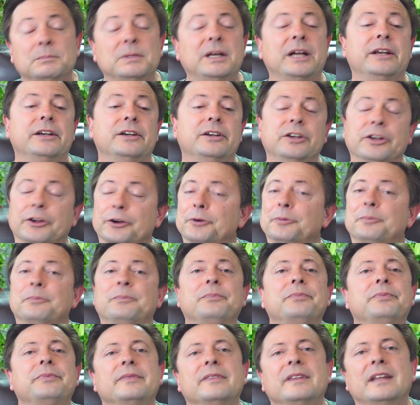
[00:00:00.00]
but no,
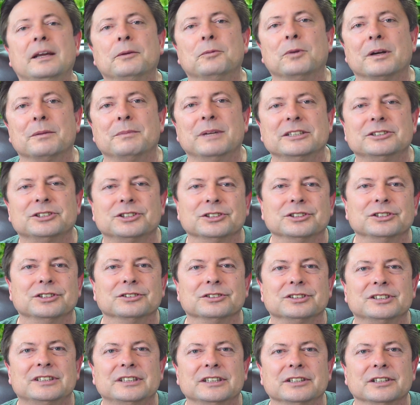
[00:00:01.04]
they want to make sure
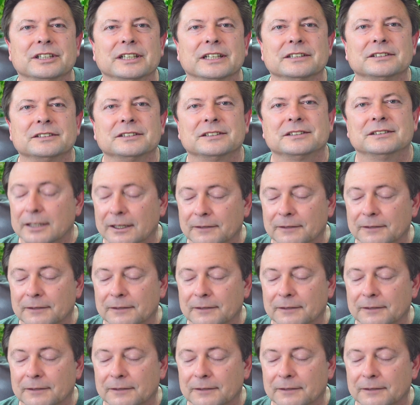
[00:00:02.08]
you're serious.